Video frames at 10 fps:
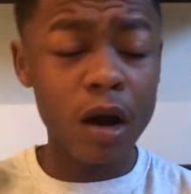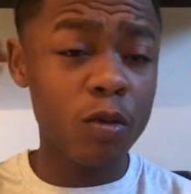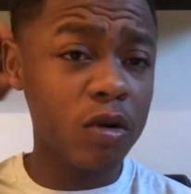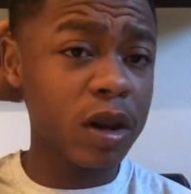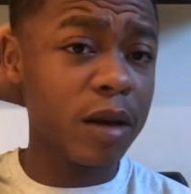I
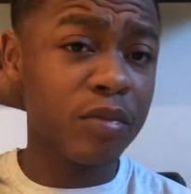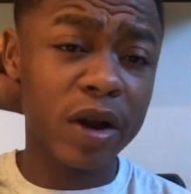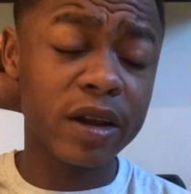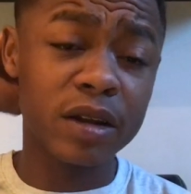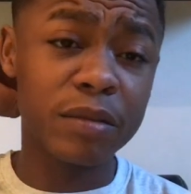won't lie,
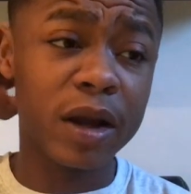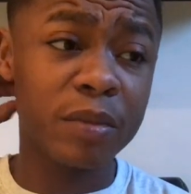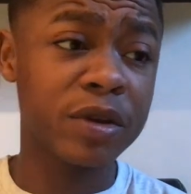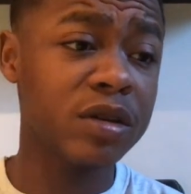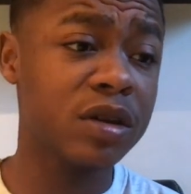Brighton, in my
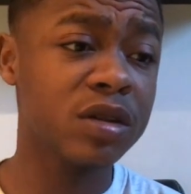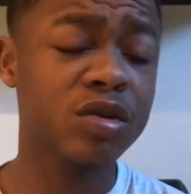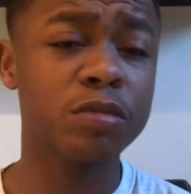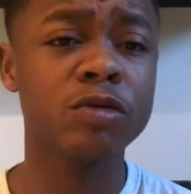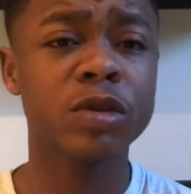opinion, they
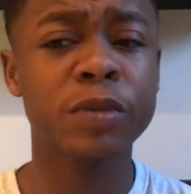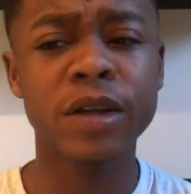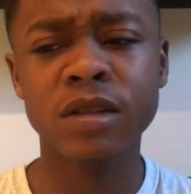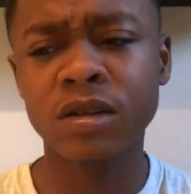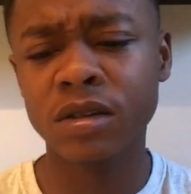stopped
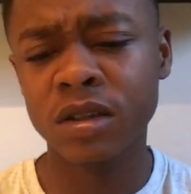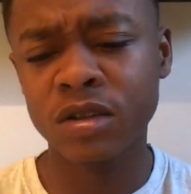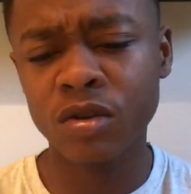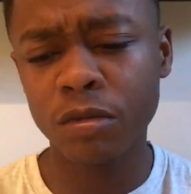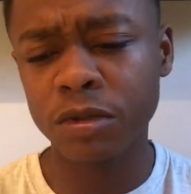respecting us. They
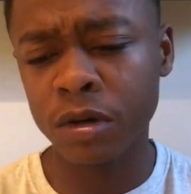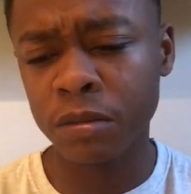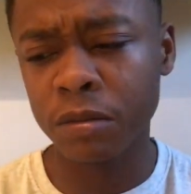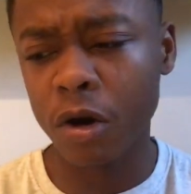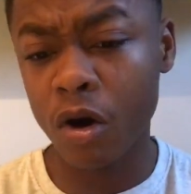stopped
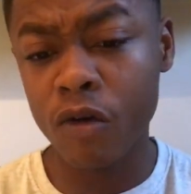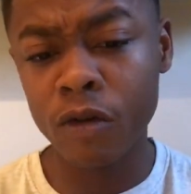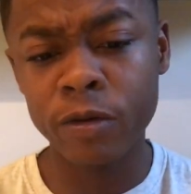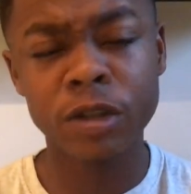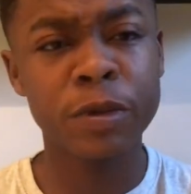um,
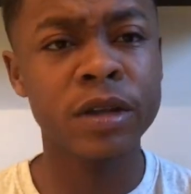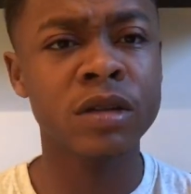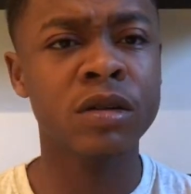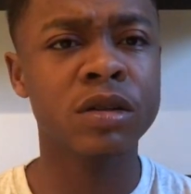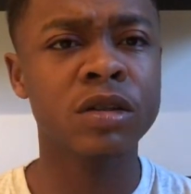over
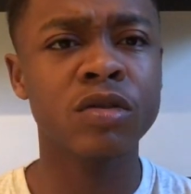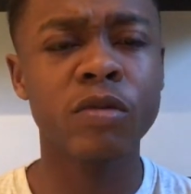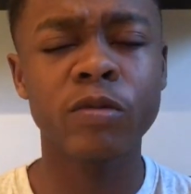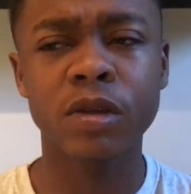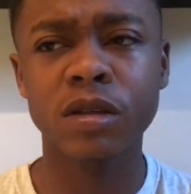respecting us. They
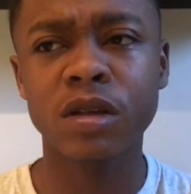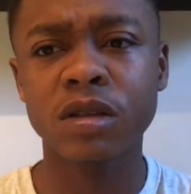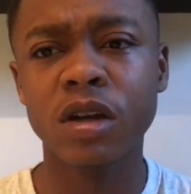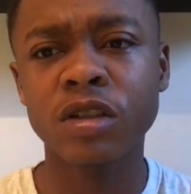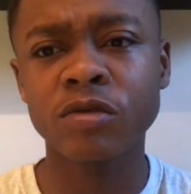stopped. They, they
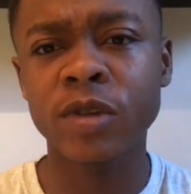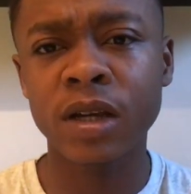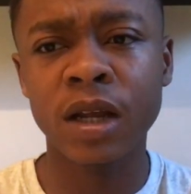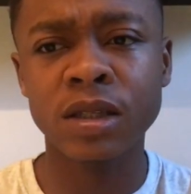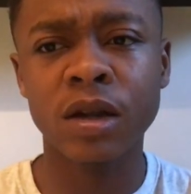started to
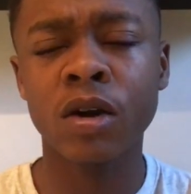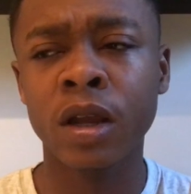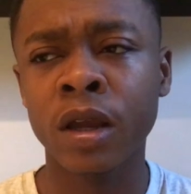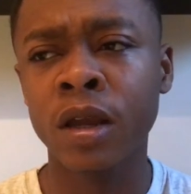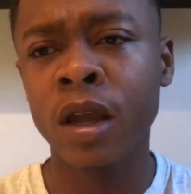realise that
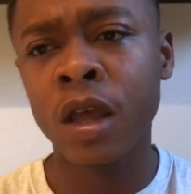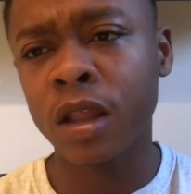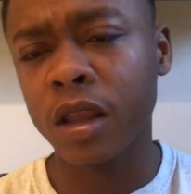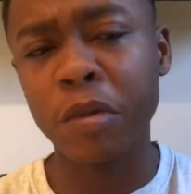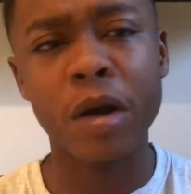okay,
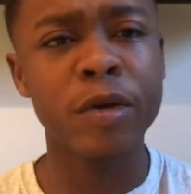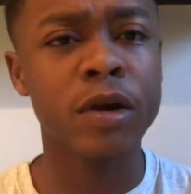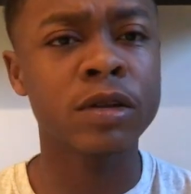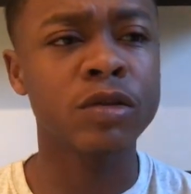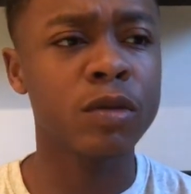they might be
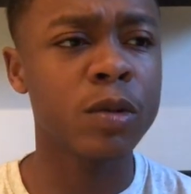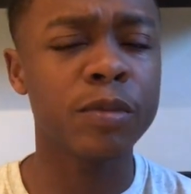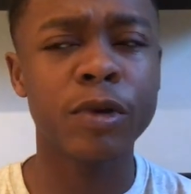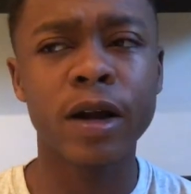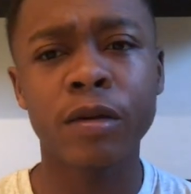Arsenal and
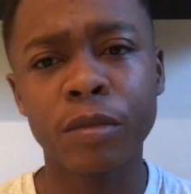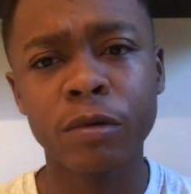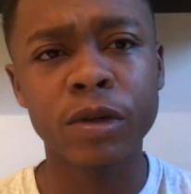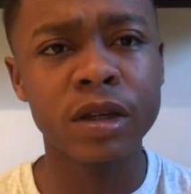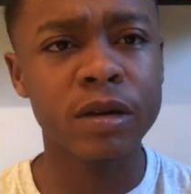we're Brighton,
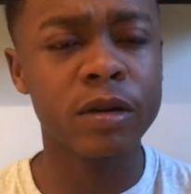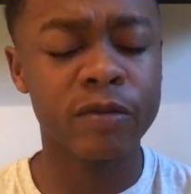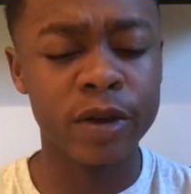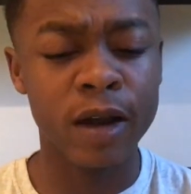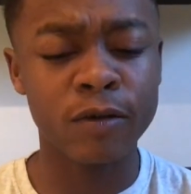but we
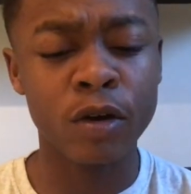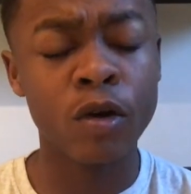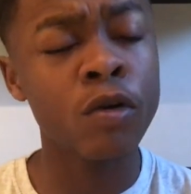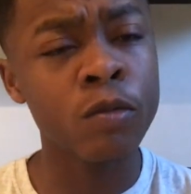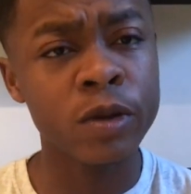if we have a
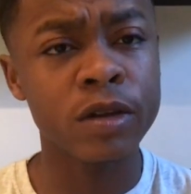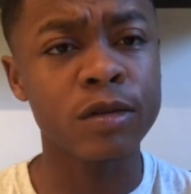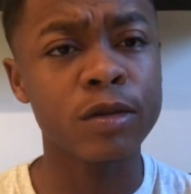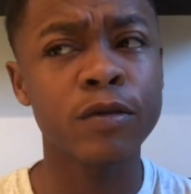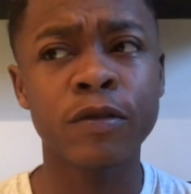goal, we
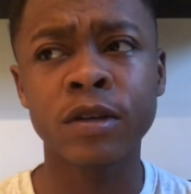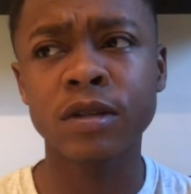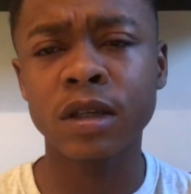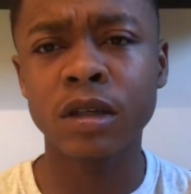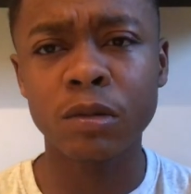can do
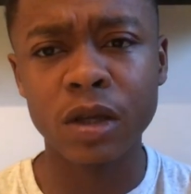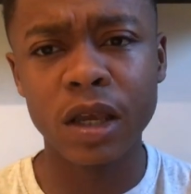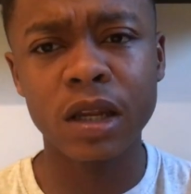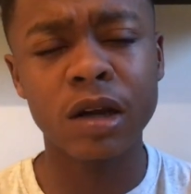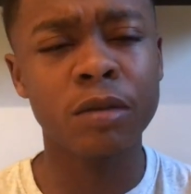things, and they were
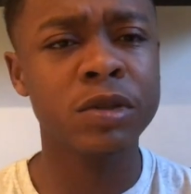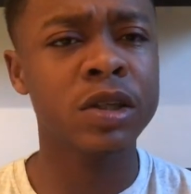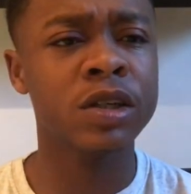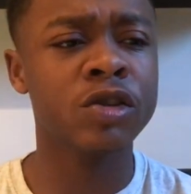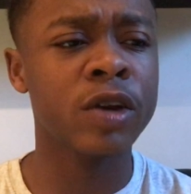getting it up
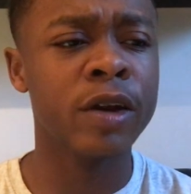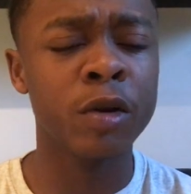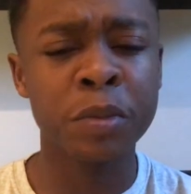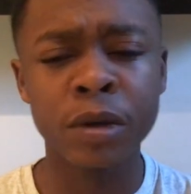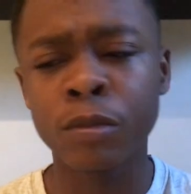to their
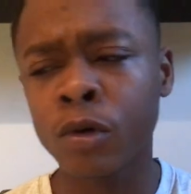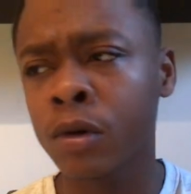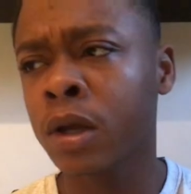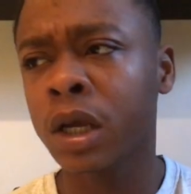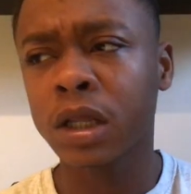striker a bit
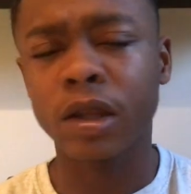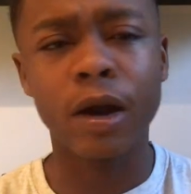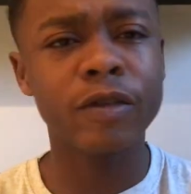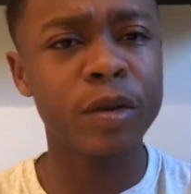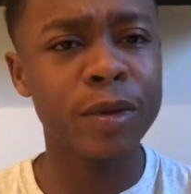more. They're
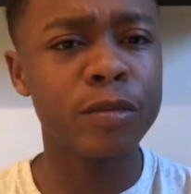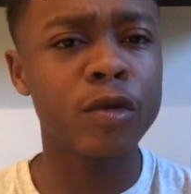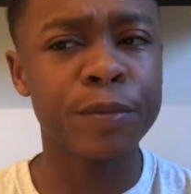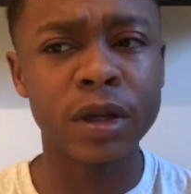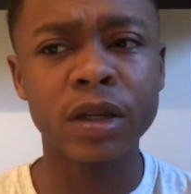having a bit
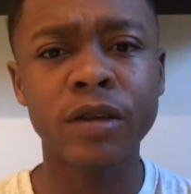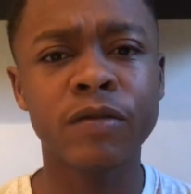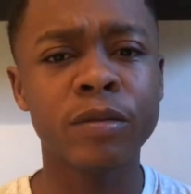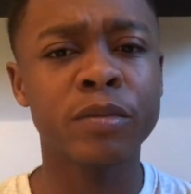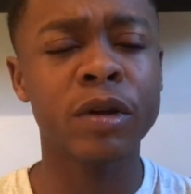more
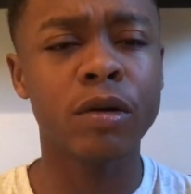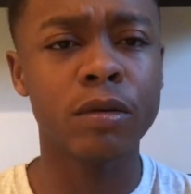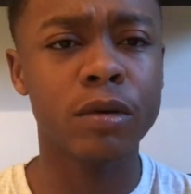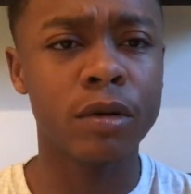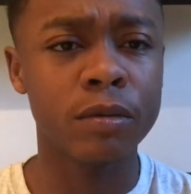belief in
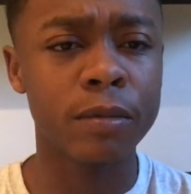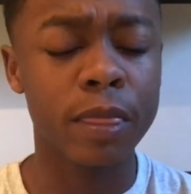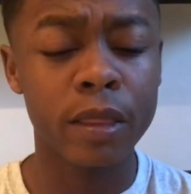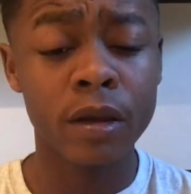on, on